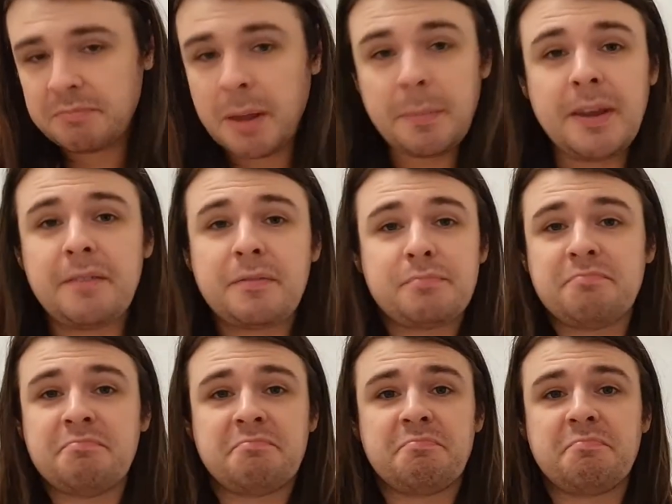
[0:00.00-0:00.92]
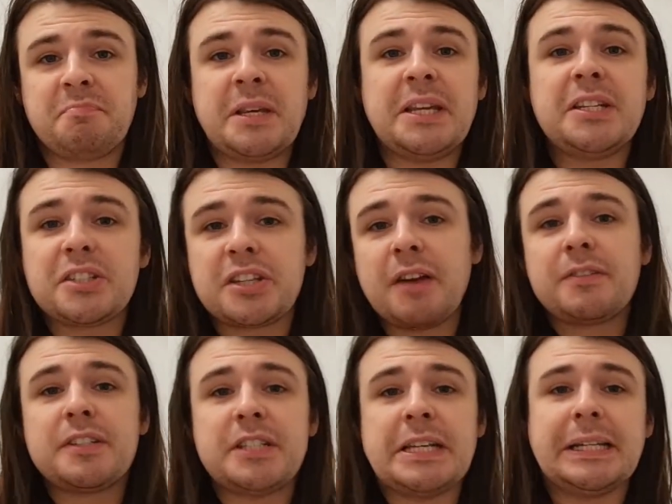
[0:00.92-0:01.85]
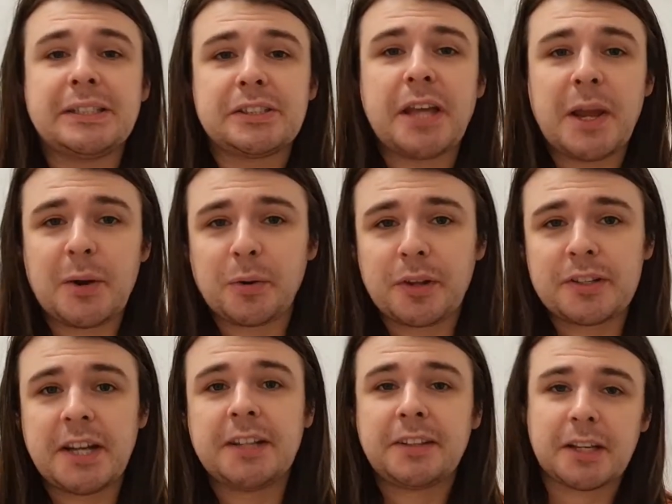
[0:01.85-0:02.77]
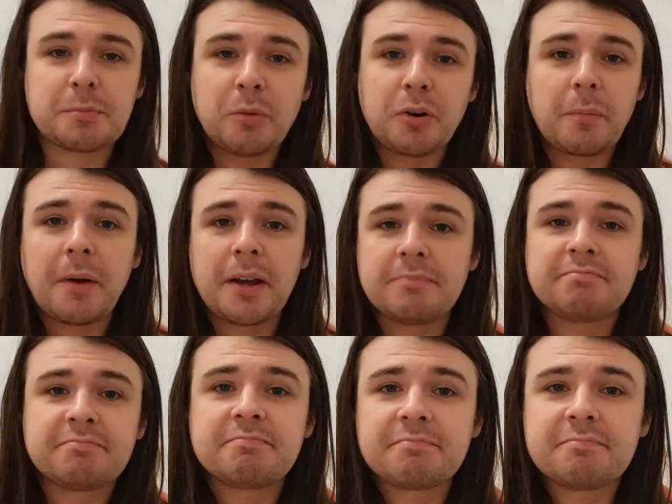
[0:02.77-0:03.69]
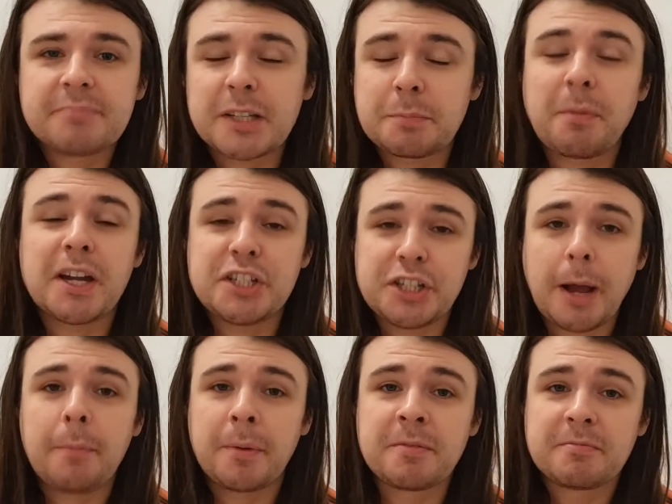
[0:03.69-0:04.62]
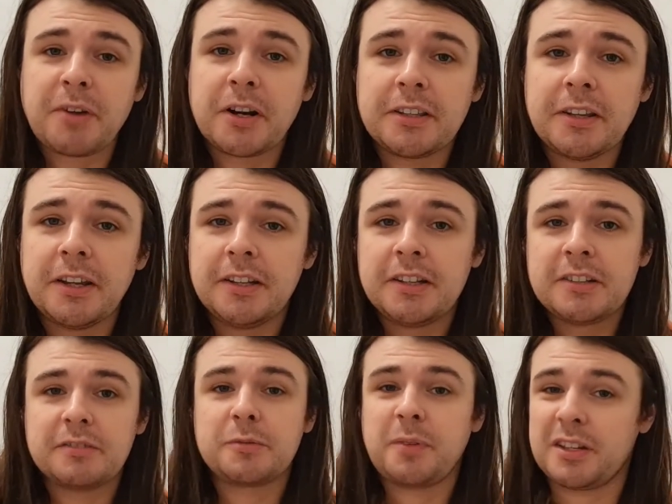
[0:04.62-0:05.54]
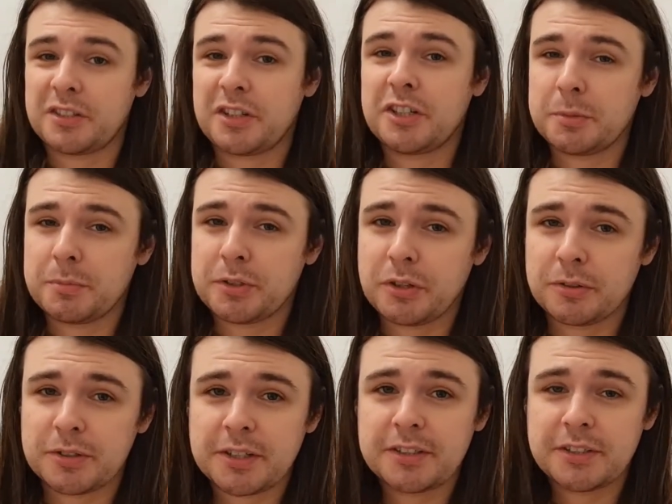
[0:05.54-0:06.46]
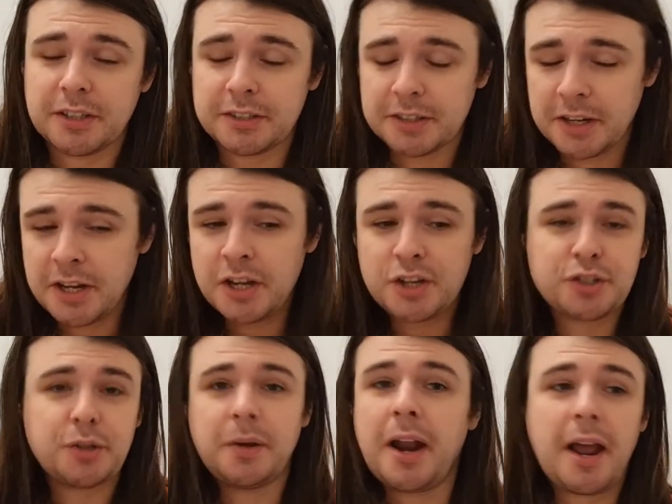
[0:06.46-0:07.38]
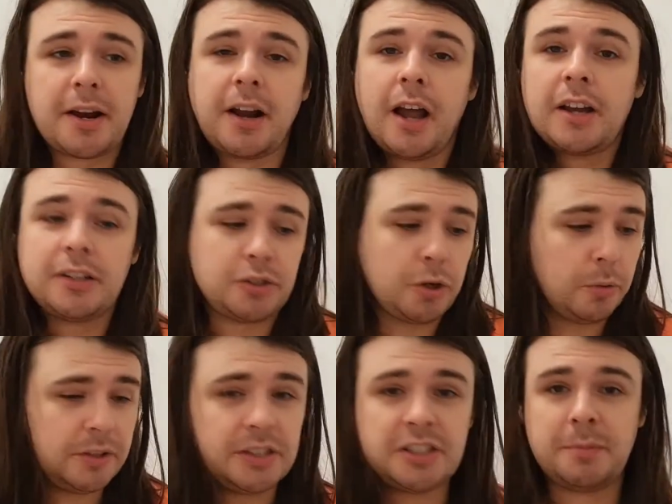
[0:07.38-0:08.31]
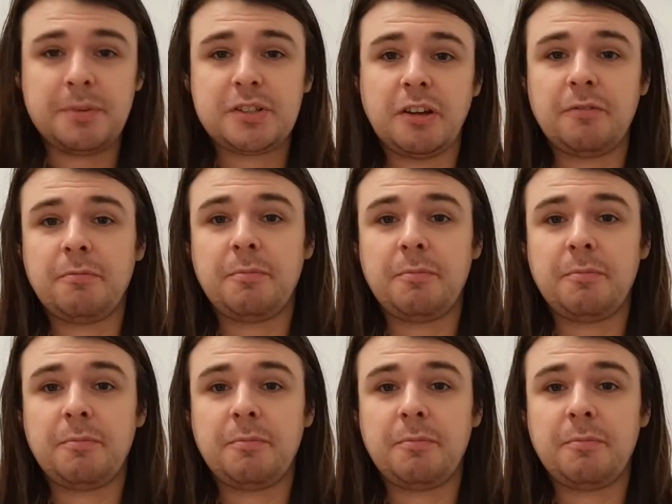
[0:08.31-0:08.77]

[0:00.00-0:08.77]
Maybe even East 17, Stay Another Day. That's my jam right there, as far as Christmas songs are concerned. So yeah, I can totally see myself